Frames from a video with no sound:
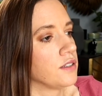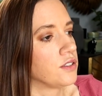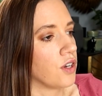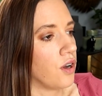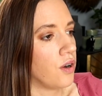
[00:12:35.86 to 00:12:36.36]

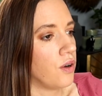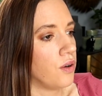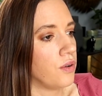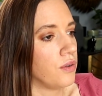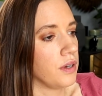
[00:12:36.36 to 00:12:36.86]

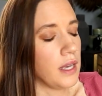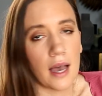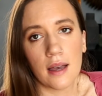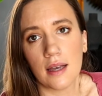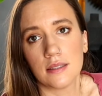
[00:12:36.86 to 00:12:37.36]
So
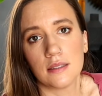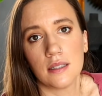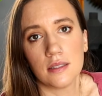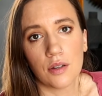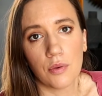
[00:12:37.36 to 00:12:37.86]
yeah,
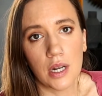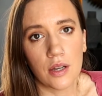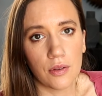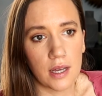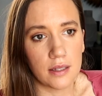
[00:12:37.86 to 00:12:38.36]
it's a really
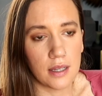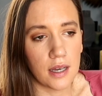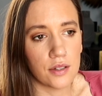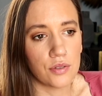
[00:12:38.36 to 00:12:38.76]
good idea